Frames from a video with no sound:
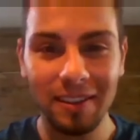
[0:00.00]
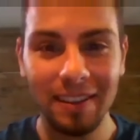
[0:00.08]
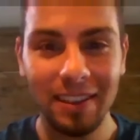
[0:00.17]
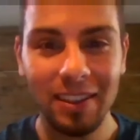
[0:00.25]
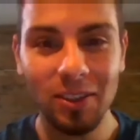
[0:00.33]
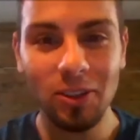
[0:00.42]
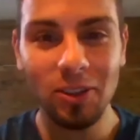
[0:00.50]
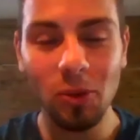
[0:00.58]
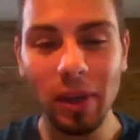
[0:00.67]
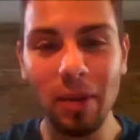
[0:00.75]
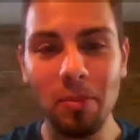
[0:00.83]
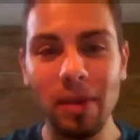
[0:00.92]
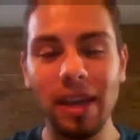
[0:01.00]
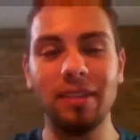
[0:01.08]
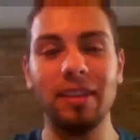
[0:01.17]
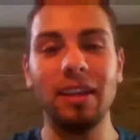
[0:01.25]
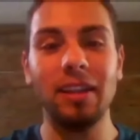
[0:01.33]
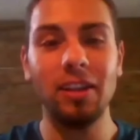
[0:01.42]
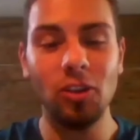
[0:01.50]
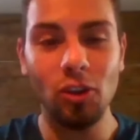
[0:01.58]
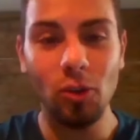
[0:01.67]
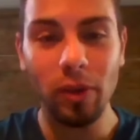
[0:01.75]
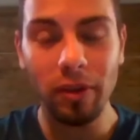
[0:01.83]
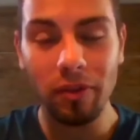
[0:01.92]
You're doing amazing. You're
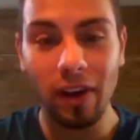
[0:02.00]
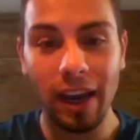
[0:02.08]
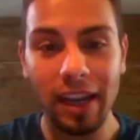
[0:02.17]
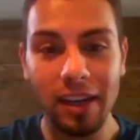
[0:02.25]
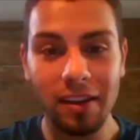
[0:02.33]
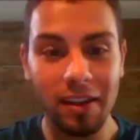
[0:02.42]
doing fine